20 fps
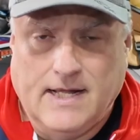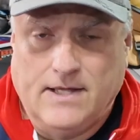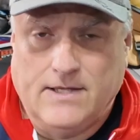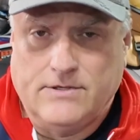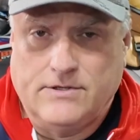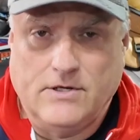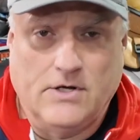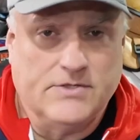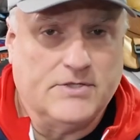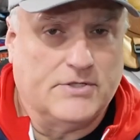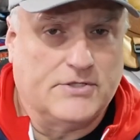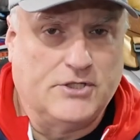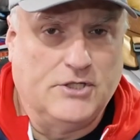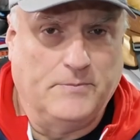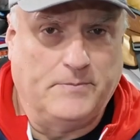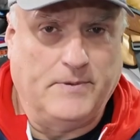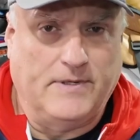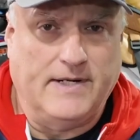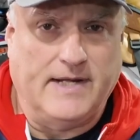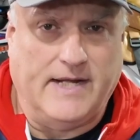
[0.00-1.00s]
those are
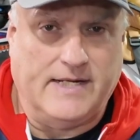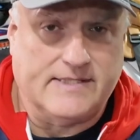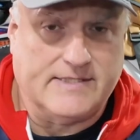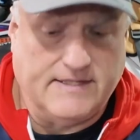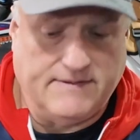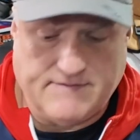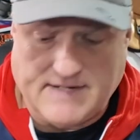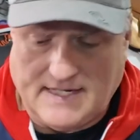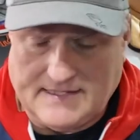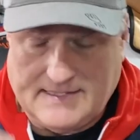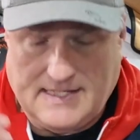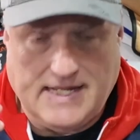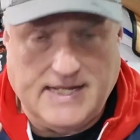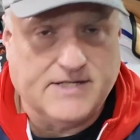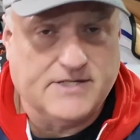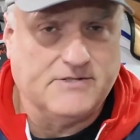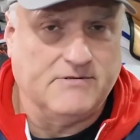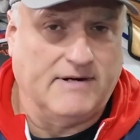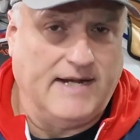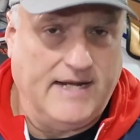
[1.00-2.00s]
super nice. They've got the
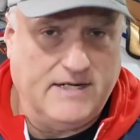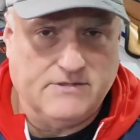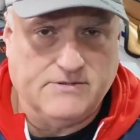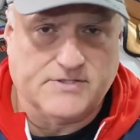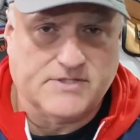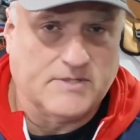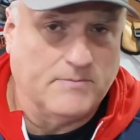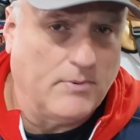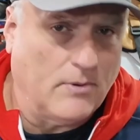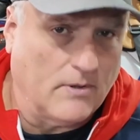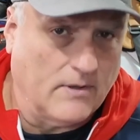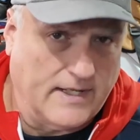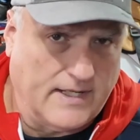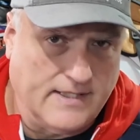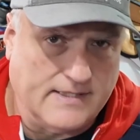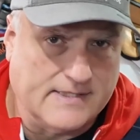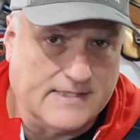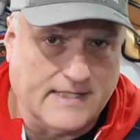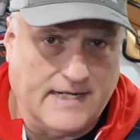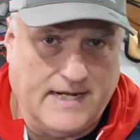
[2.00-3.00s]
extra ankle support
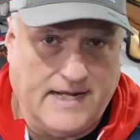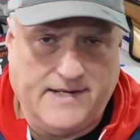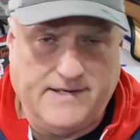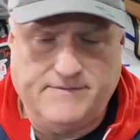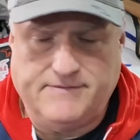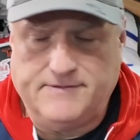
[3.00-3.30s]
inside of